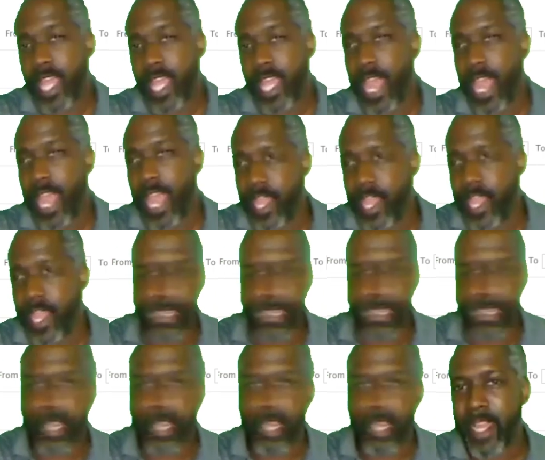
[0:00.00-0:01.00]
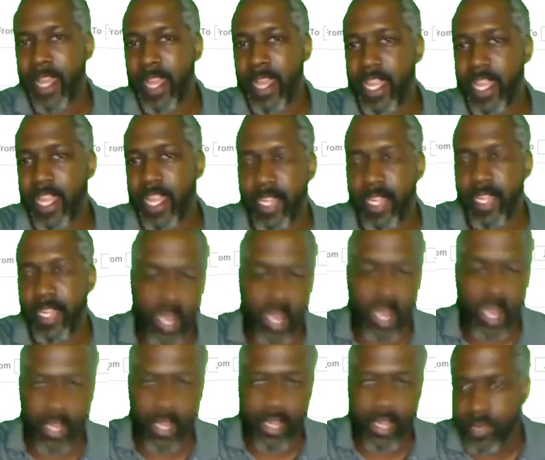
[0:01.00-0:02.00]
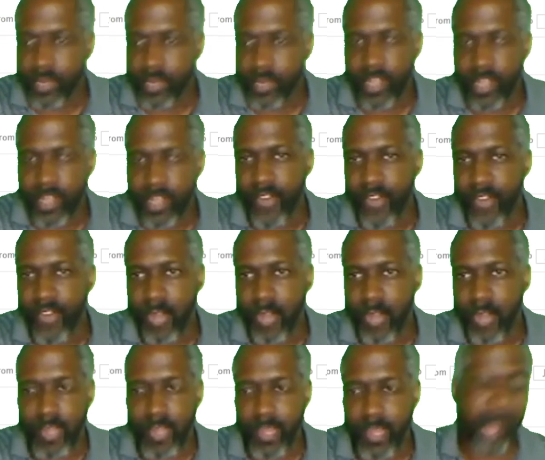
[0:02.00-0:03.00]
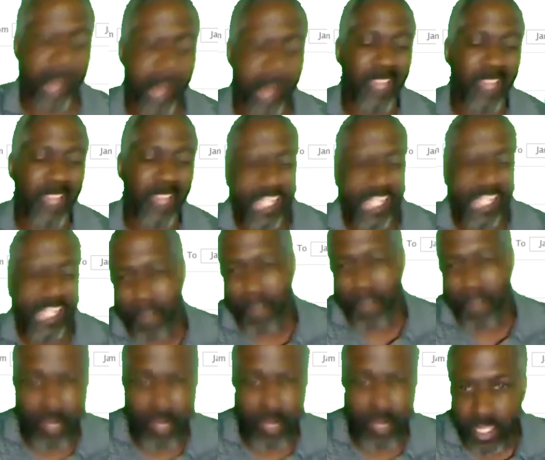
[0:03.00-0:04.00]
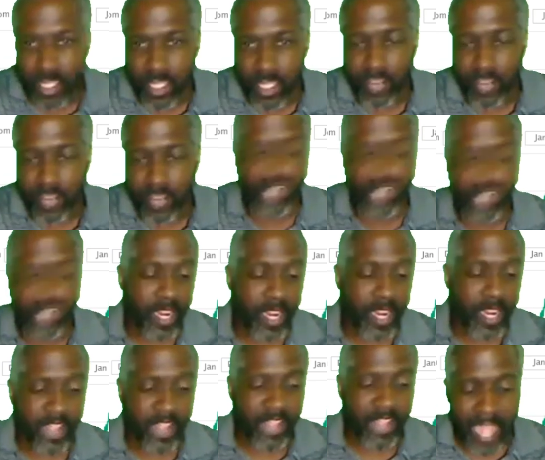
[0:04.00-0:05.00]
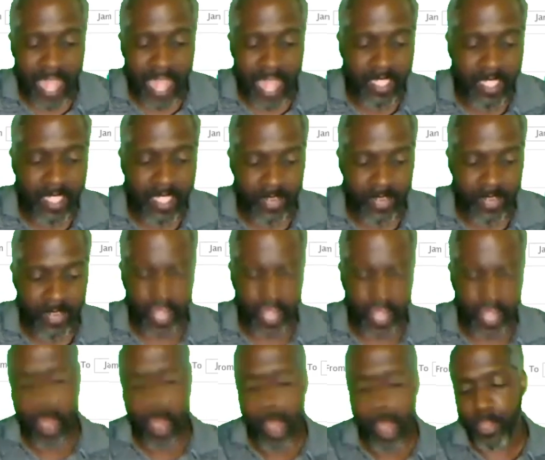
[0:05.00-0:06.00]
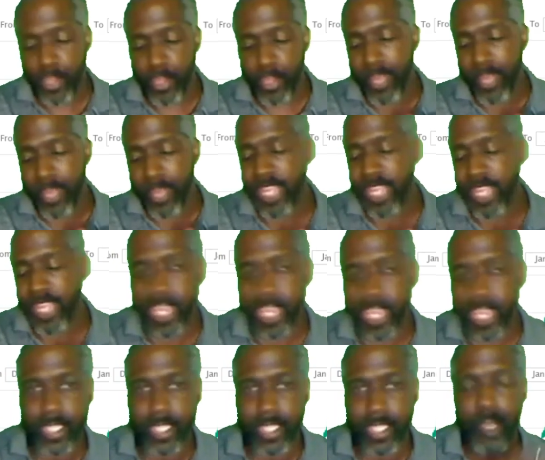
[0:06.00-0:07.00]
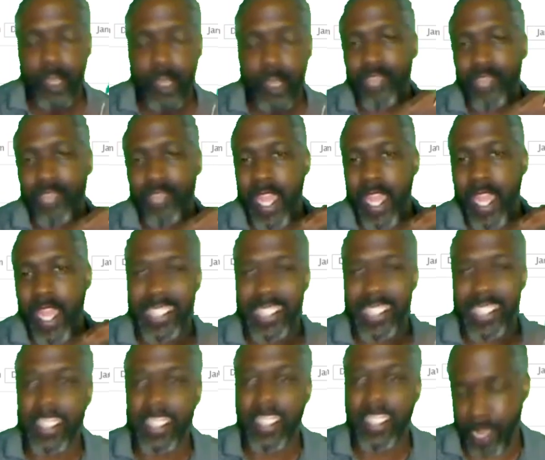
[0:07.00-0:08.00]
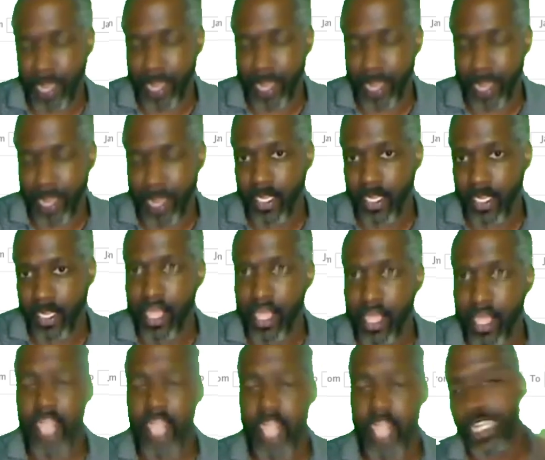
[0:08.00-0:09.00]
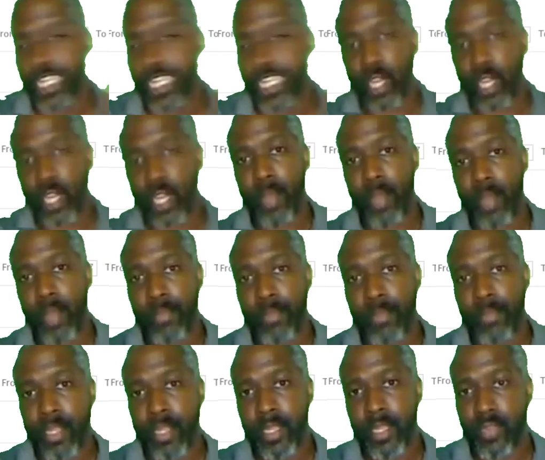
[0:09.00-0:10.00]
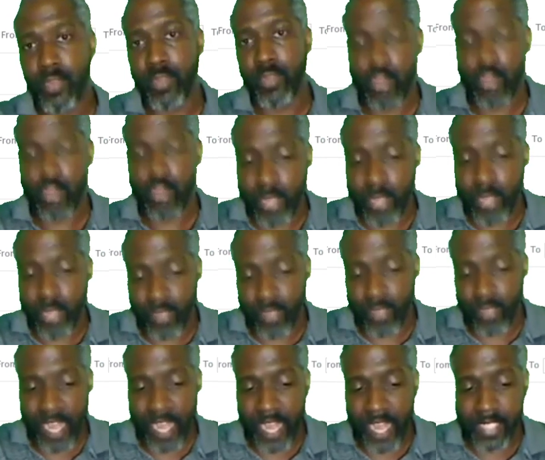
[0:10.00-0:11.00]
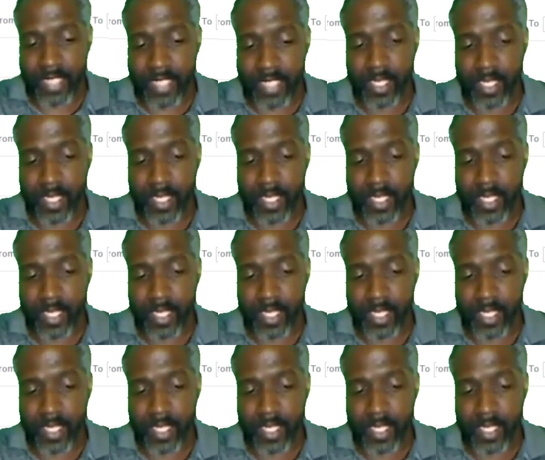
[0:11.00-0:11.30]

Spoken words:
and come back in on the following week. Just my personal little bit of trading activity. But the main thing is anticipate it. It's going to go up real quick, real fast,